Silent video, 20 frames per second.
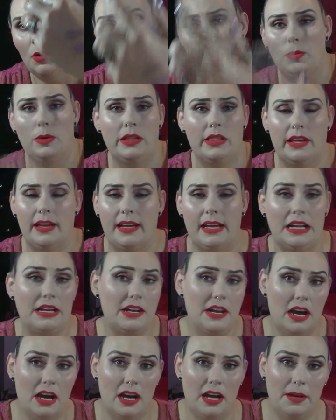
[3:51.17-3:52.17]
with like a
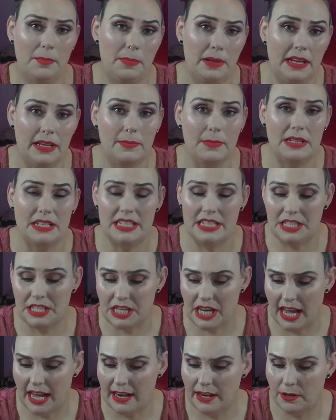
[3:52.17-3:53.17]
non-pigmented
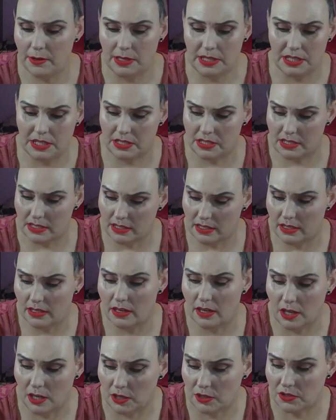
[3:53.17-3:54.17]
shadow. It just
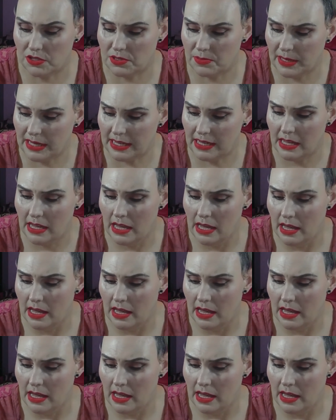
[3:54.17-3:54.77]
irks me.